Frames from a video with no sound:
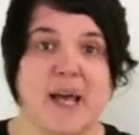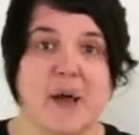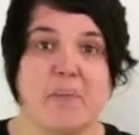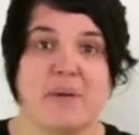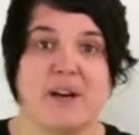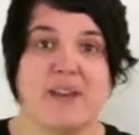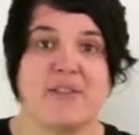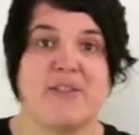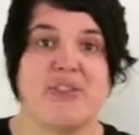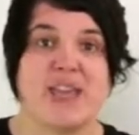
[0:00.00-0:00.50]

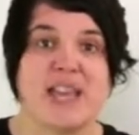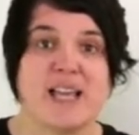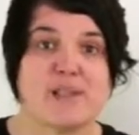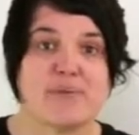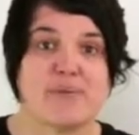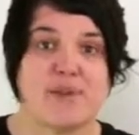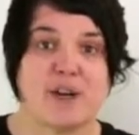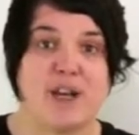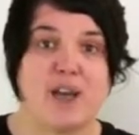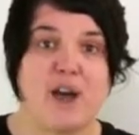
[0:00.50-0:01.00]
but in
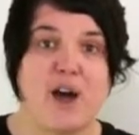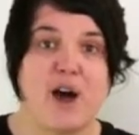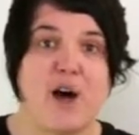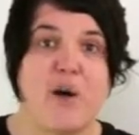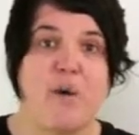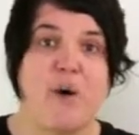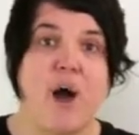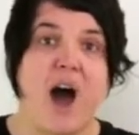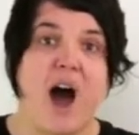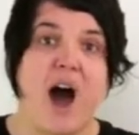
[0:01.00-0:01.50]
this
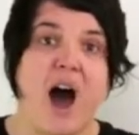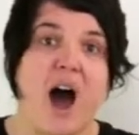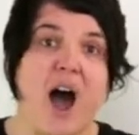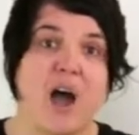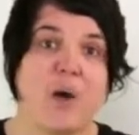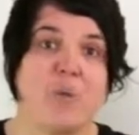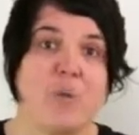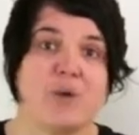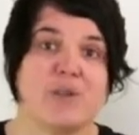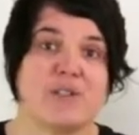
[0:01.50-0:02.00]
video,
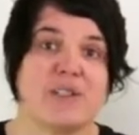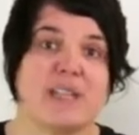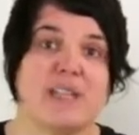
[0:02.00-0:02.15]
I want